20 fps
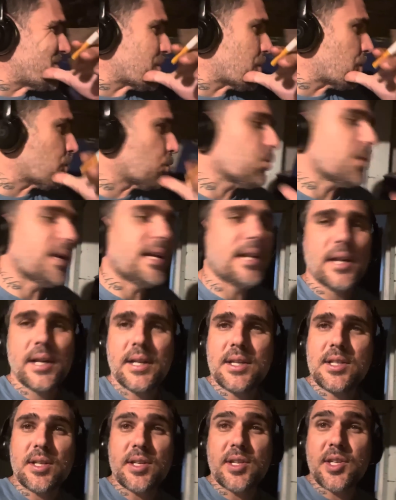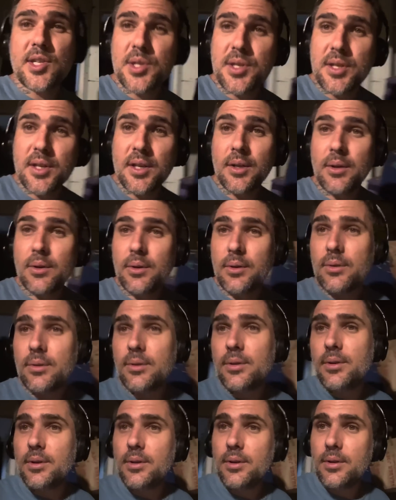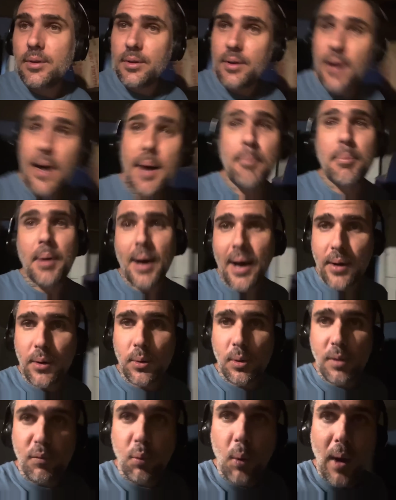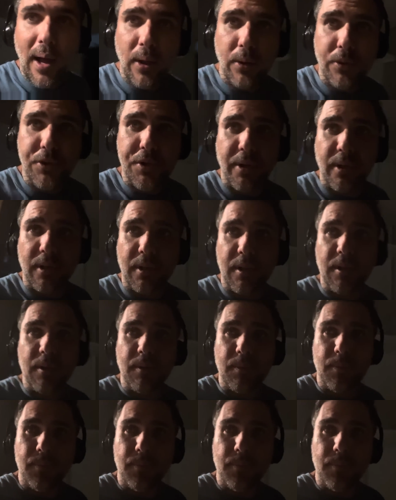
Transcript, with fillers: Karina to steal a bottle of wild turkey.